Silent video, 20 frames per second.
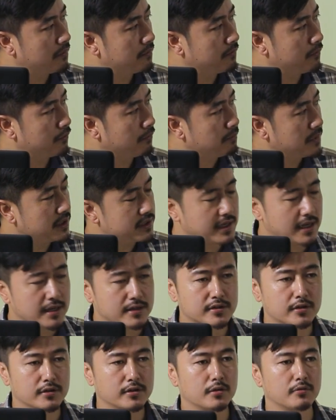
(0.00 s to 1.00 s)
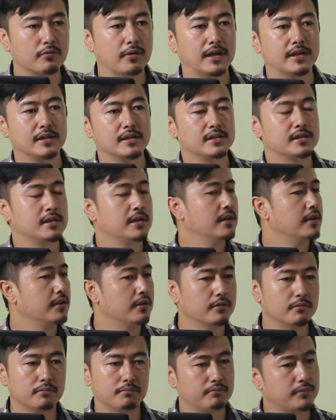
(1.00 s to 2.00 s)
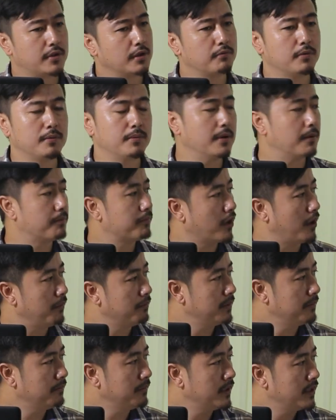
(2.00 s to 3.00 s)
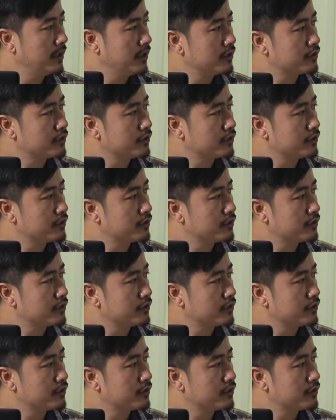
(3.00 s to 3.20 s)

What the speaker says: missiles, otherwise there will be a problem.